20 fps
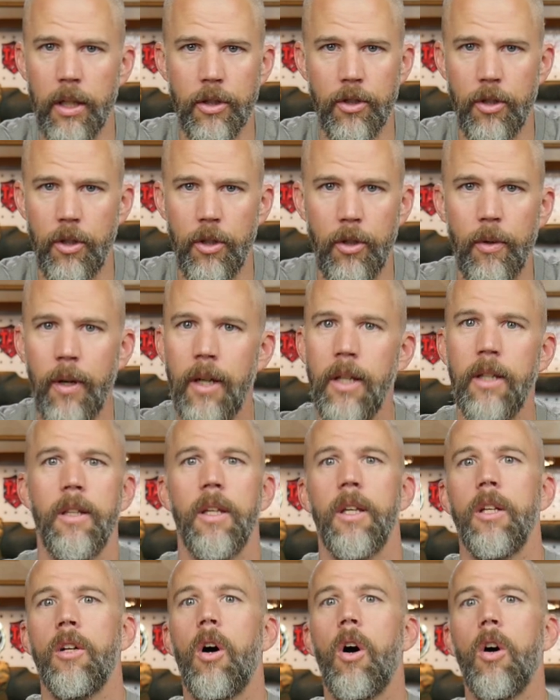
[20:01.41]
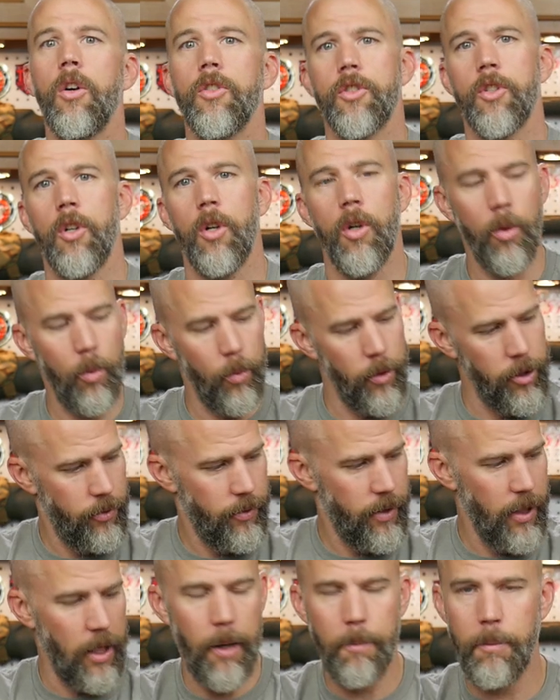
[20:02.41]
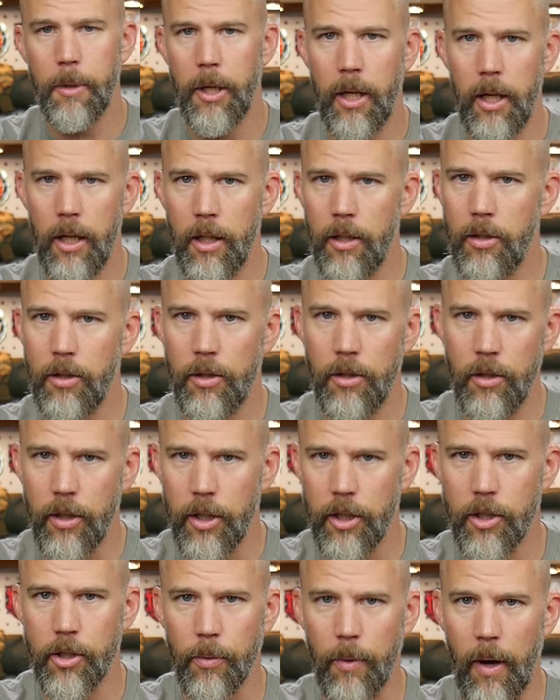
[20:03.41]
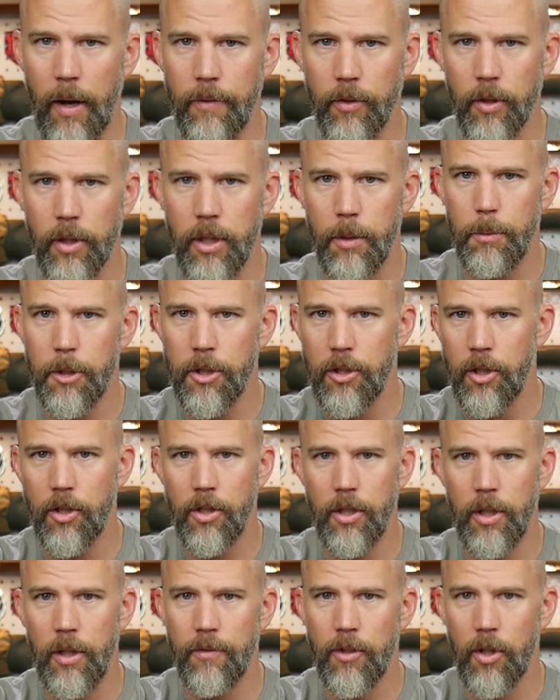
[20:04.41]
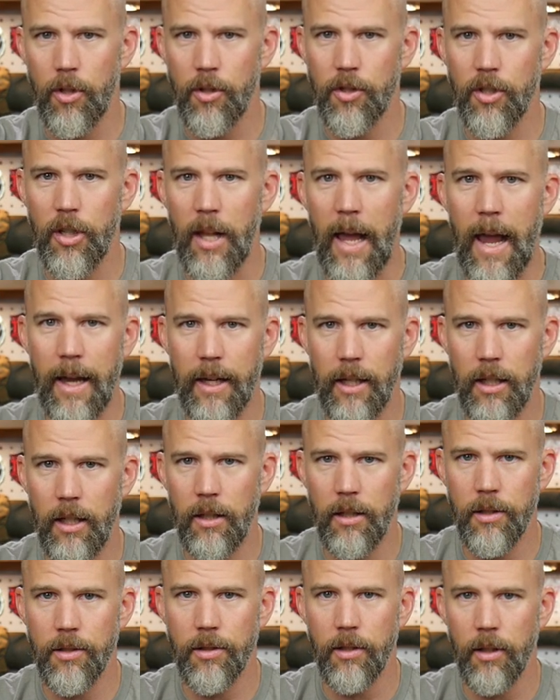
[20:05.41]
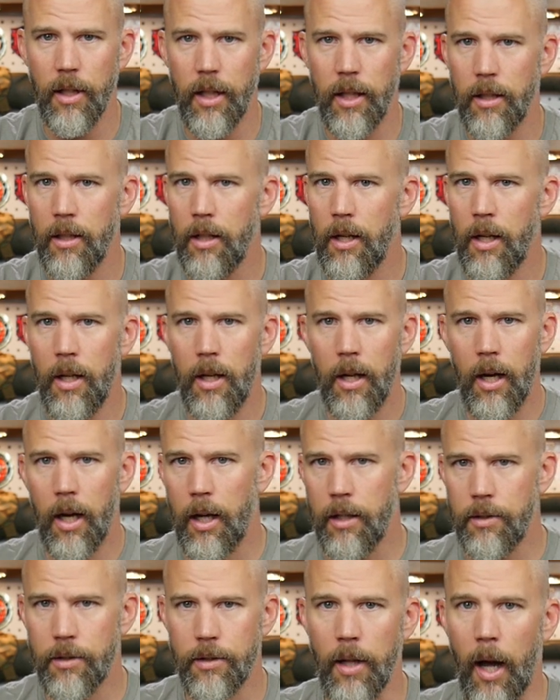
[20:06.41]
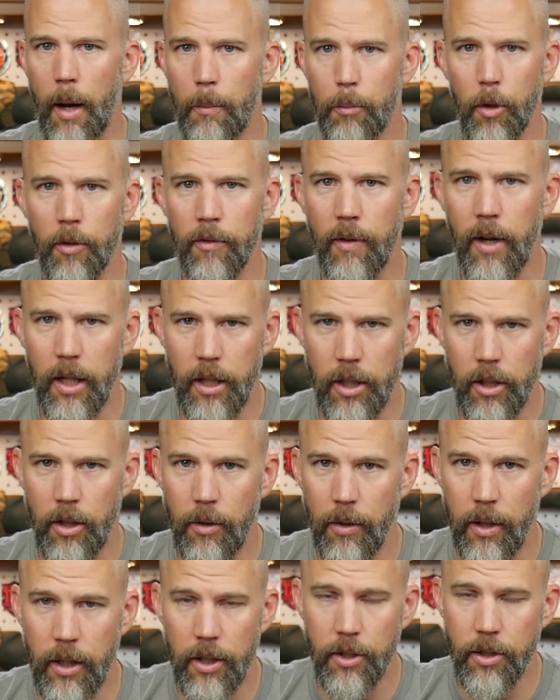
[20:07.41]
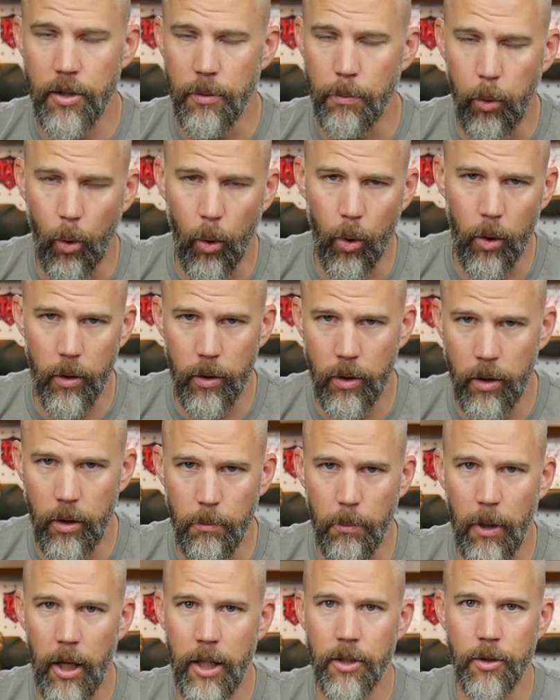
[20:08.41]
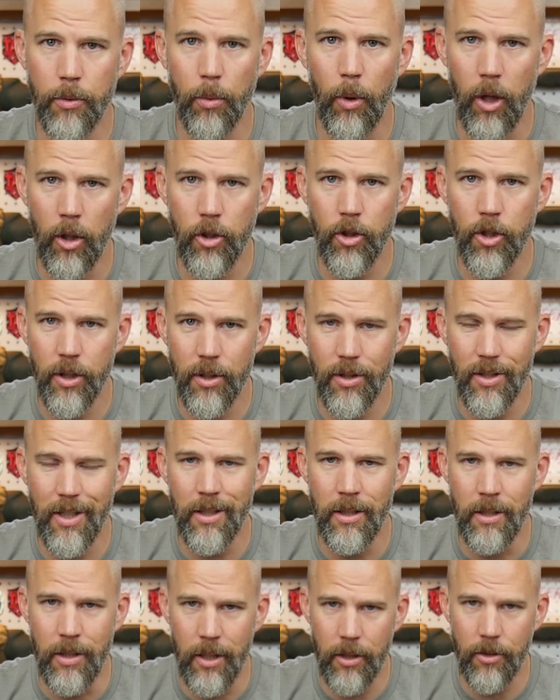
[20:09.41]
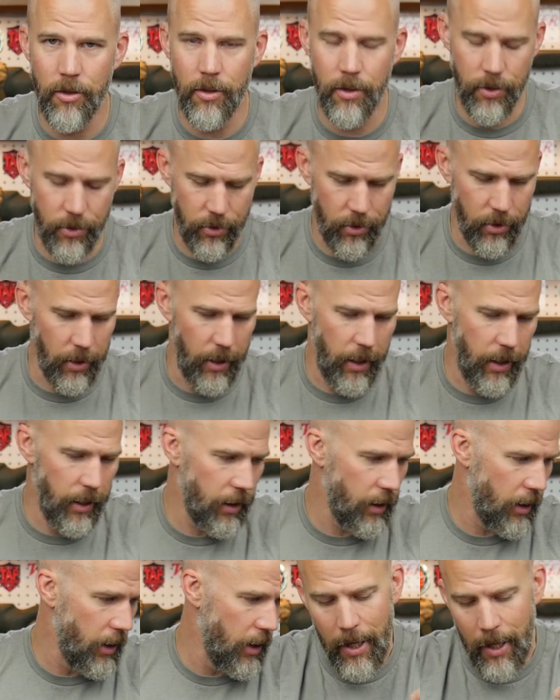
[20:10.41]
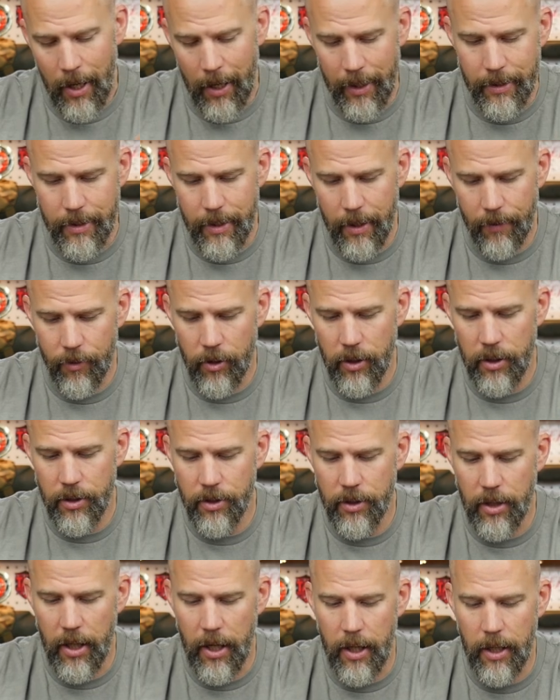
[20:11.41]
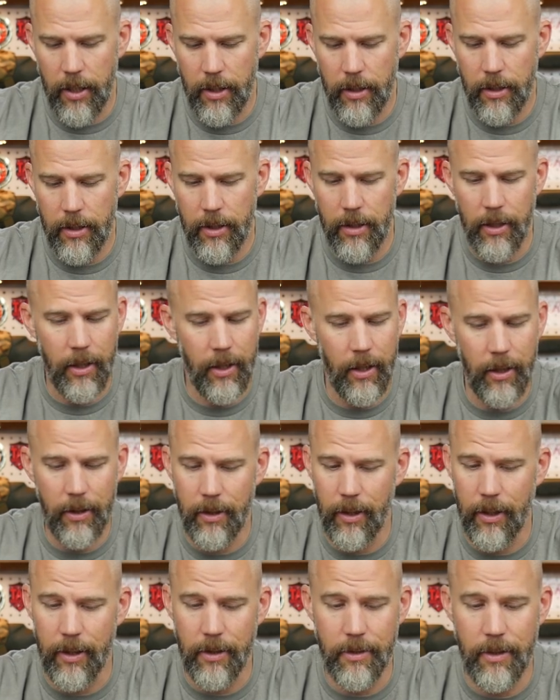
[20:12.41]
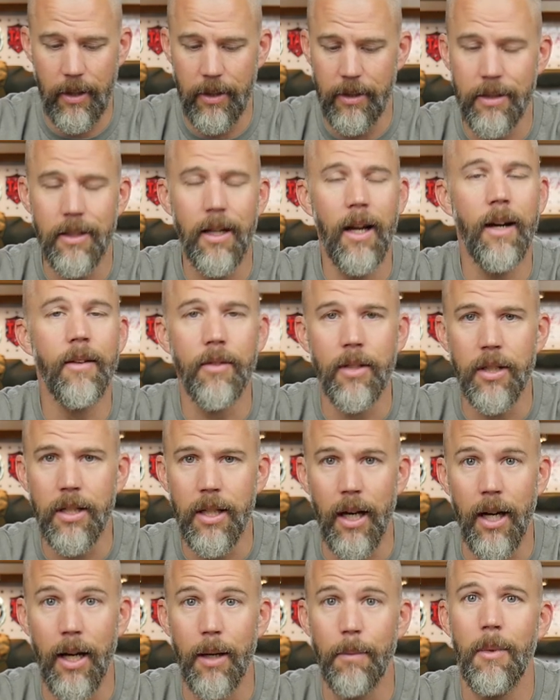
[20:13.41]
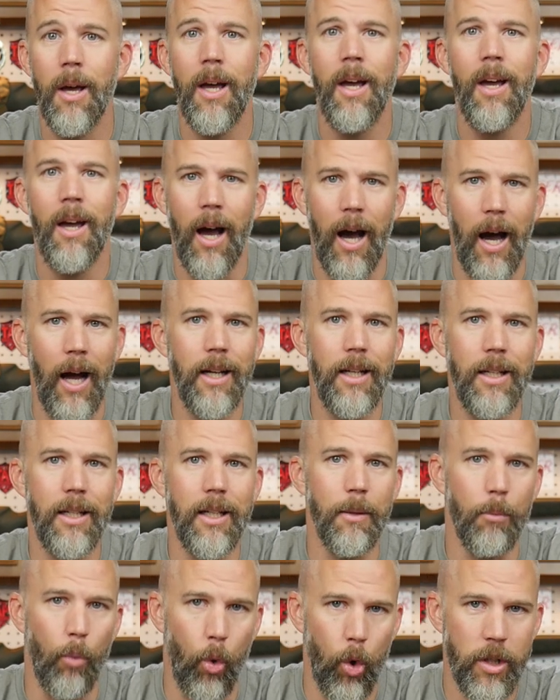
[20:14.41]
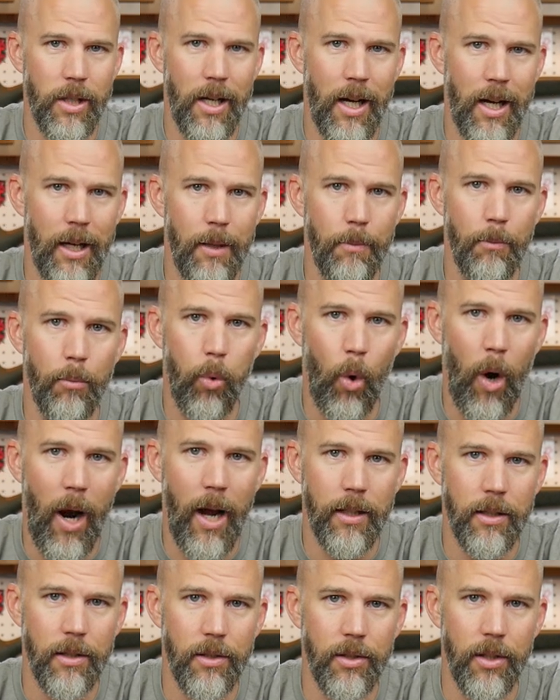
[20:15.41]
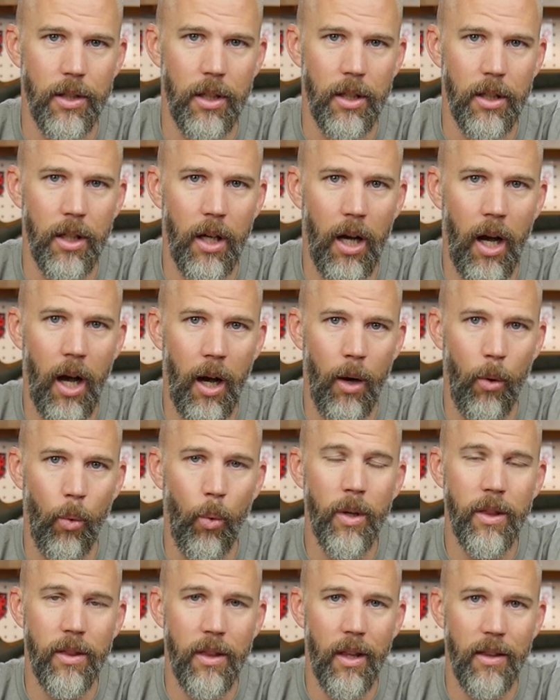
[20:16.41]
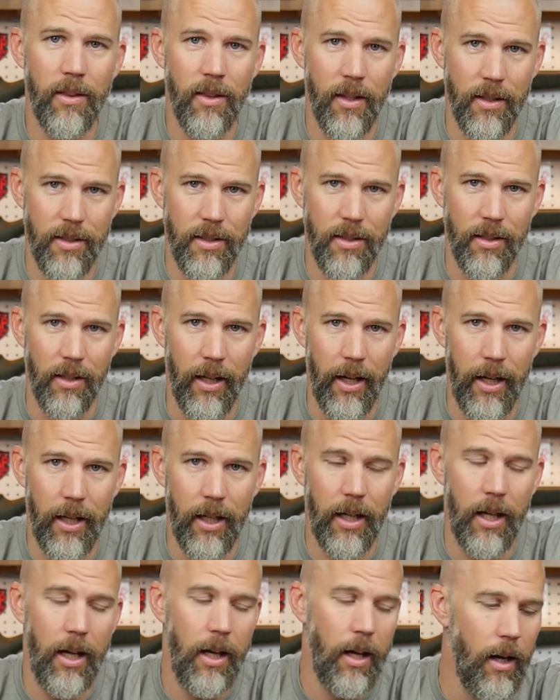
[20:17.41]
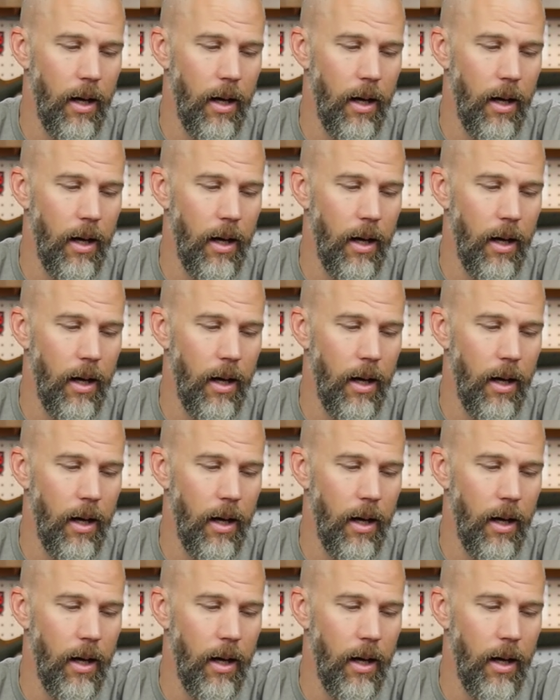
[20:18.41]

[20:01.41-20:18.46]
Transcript: doesn't do you anything at all. So when you get up and you get your rifle into position, if there's slack in the sling, uh, it's not providing you any support. You might as well just ditch the sling. I can definitely say, and I think I say this every time, I need to get more time practicing uh, with the sling.